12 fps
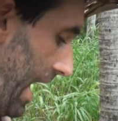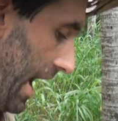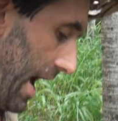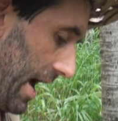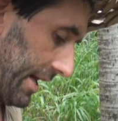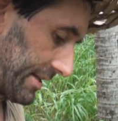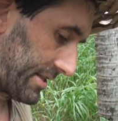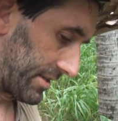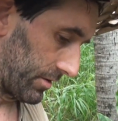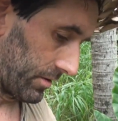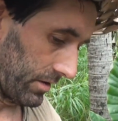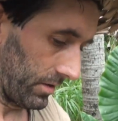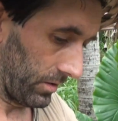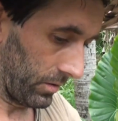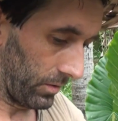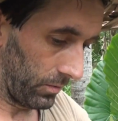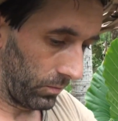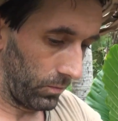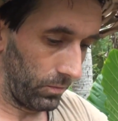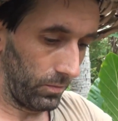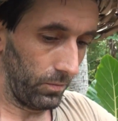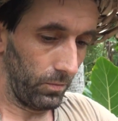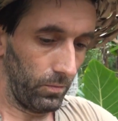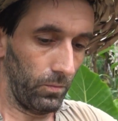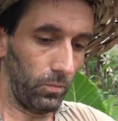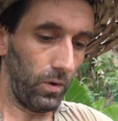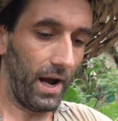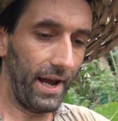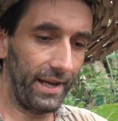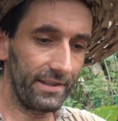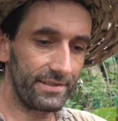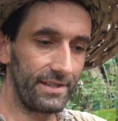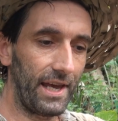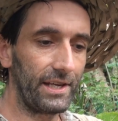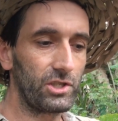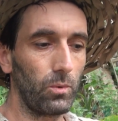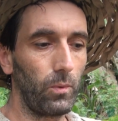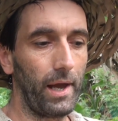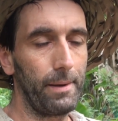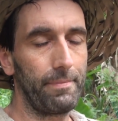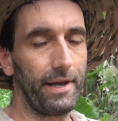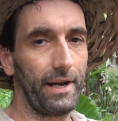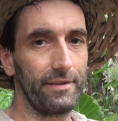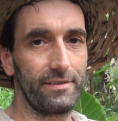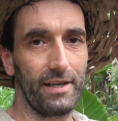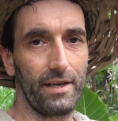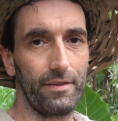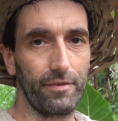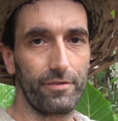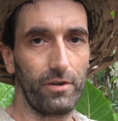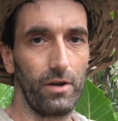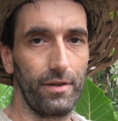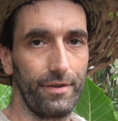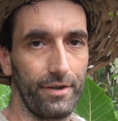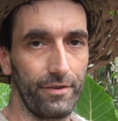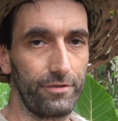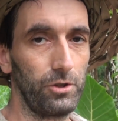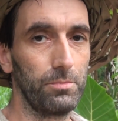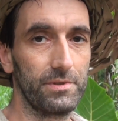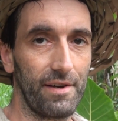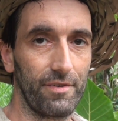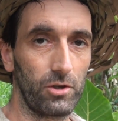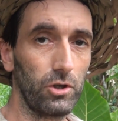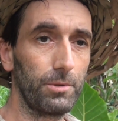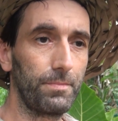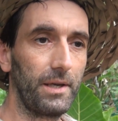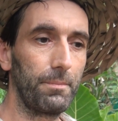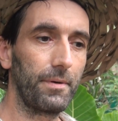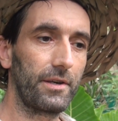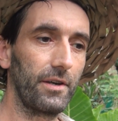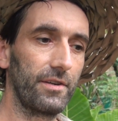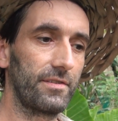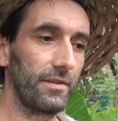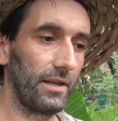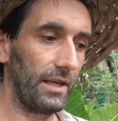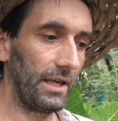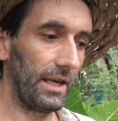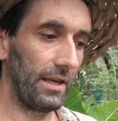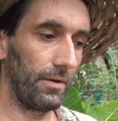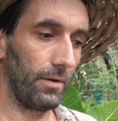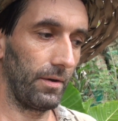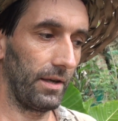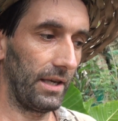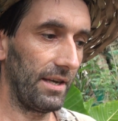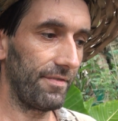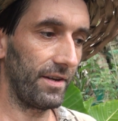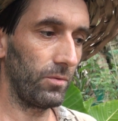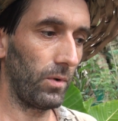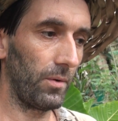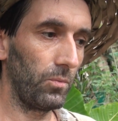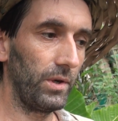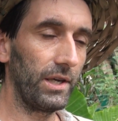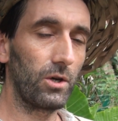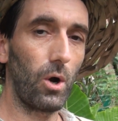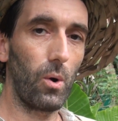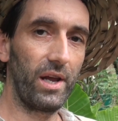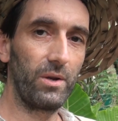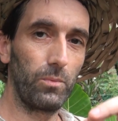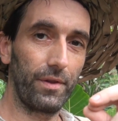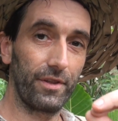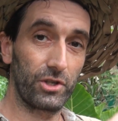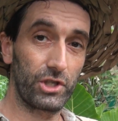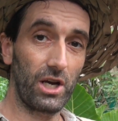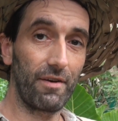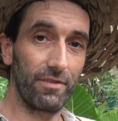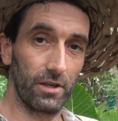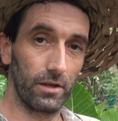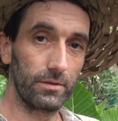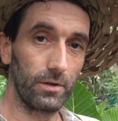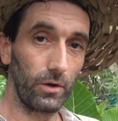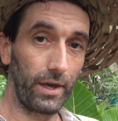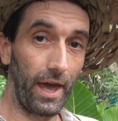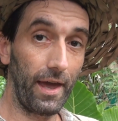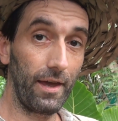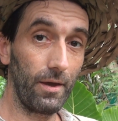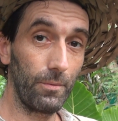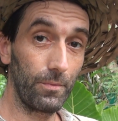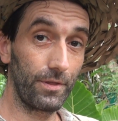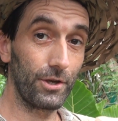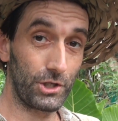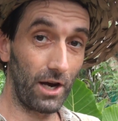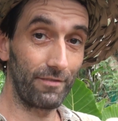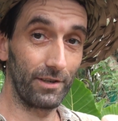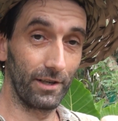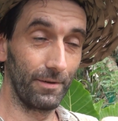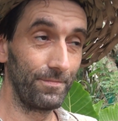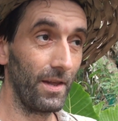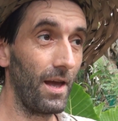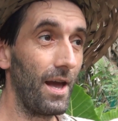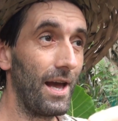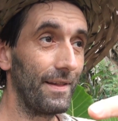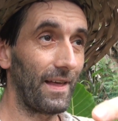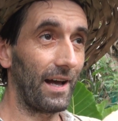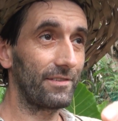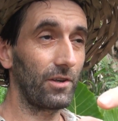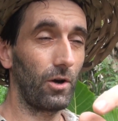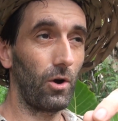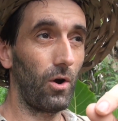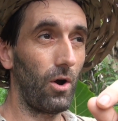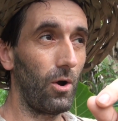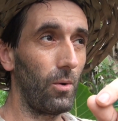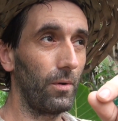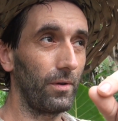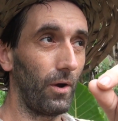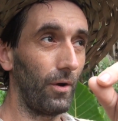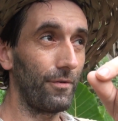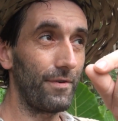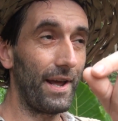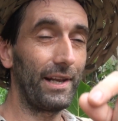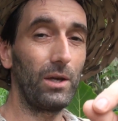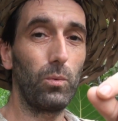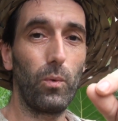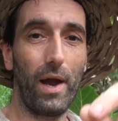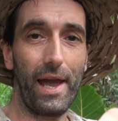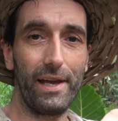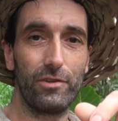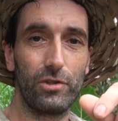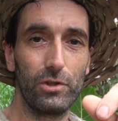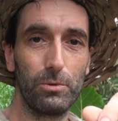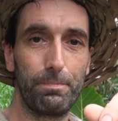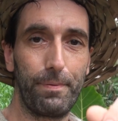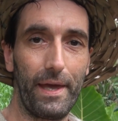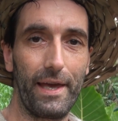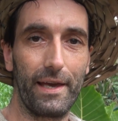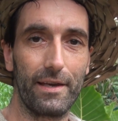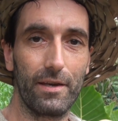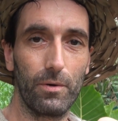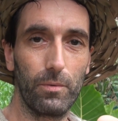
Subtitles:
And why is nature way better at digging the soil than us humans ever could be? Because even when we go in with a shovel, okay, with a shovel, that's already way too big,